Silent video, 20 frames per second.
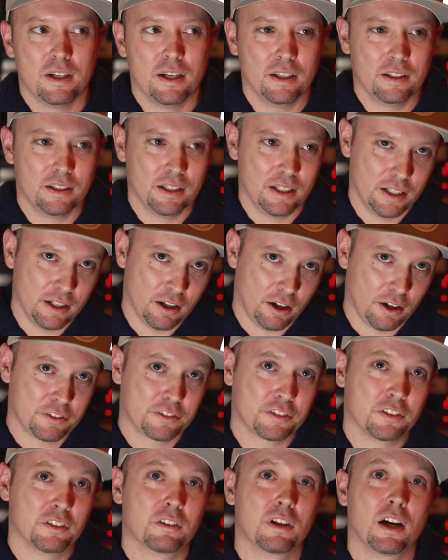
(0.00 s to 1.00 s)
and then he
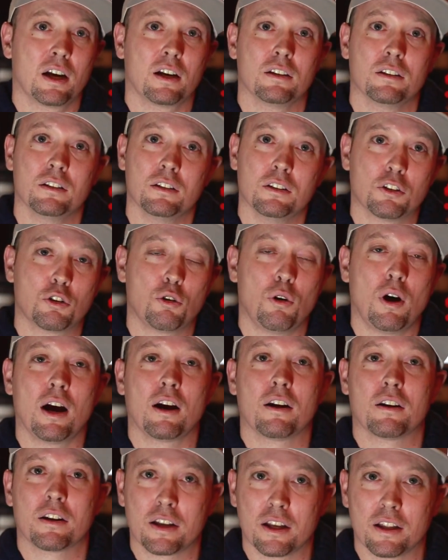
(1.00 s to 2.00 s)
also got a little
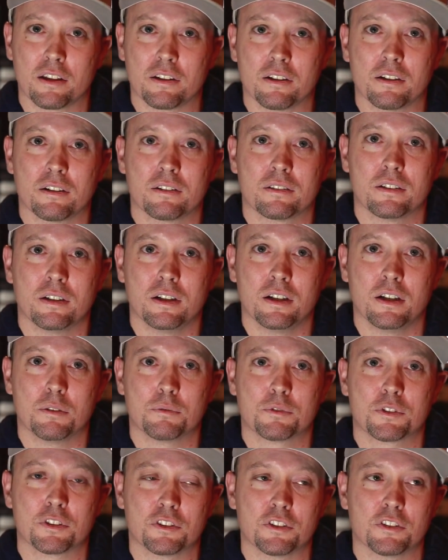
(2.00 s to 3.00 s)
choir together
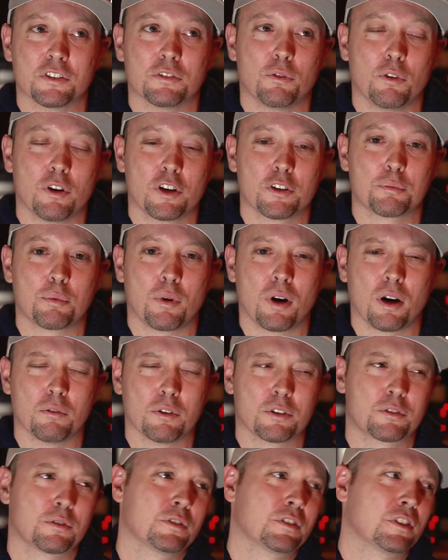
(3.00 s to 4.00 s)
to do the voice part,
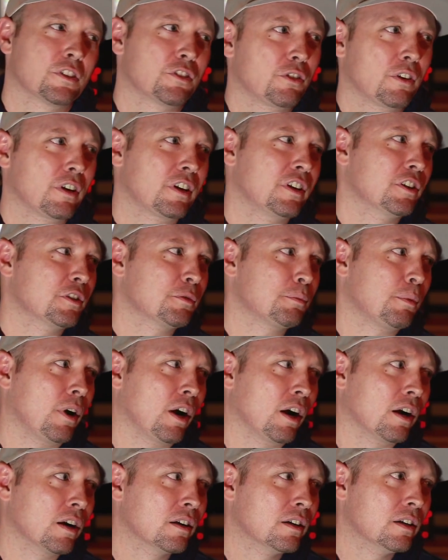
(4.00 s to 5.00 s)
which was the trickiest
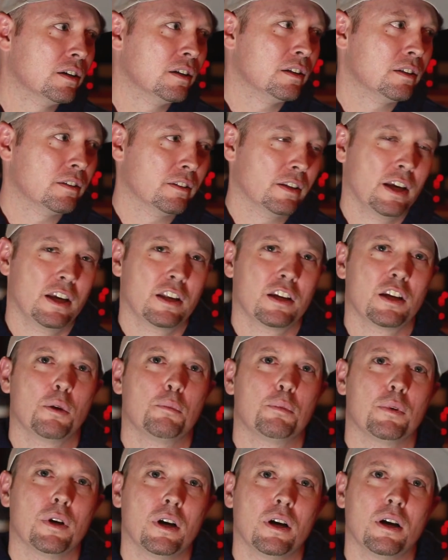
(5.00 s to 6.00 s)
part. They ended
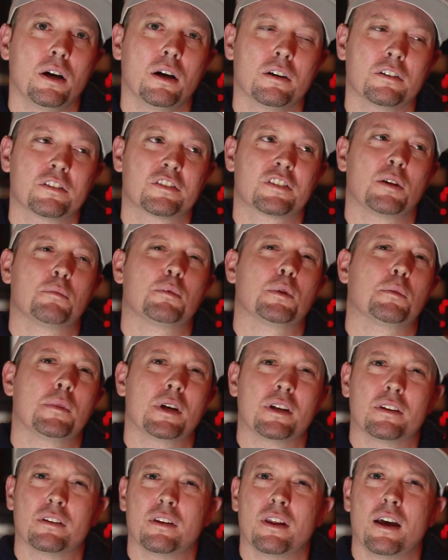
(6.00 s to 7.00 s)
up
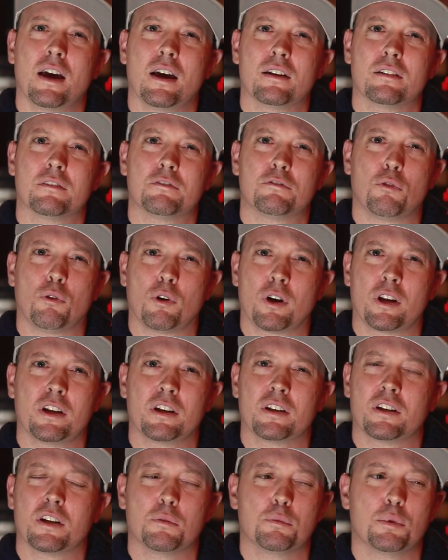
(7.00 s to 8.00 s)
supplementing that. 40
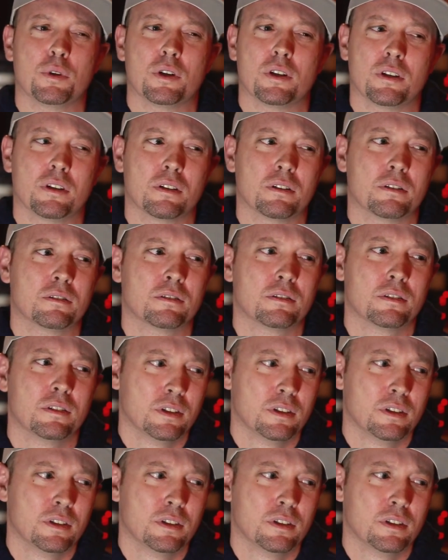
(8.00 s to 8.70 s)
ended up putting